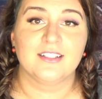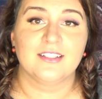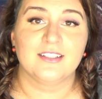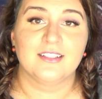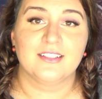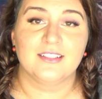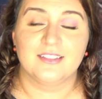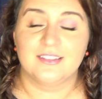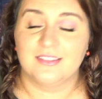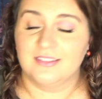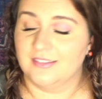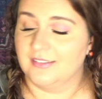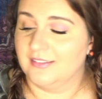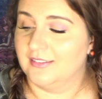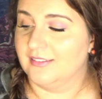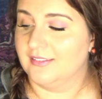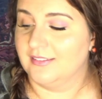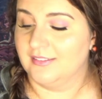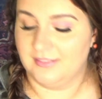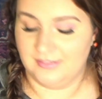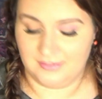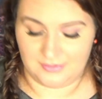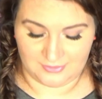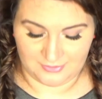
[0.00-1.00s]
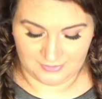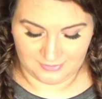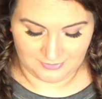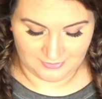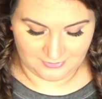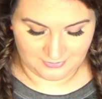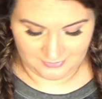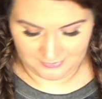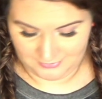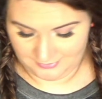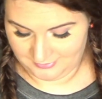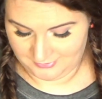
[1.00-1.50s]

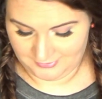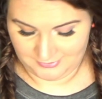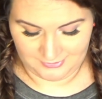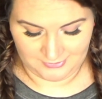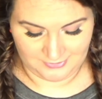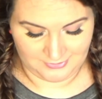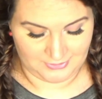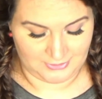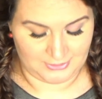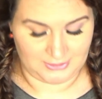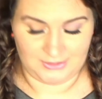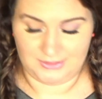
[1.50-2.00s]
No one is speaking in this clip.